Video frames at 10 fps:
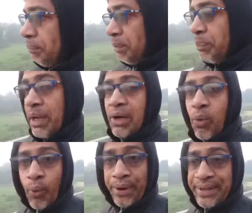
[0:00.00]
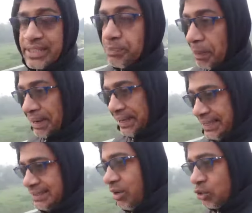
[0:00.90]
people wearing
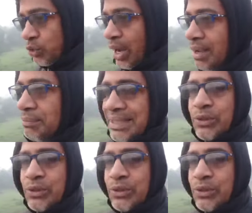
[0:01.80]
spectacles. Now so I'm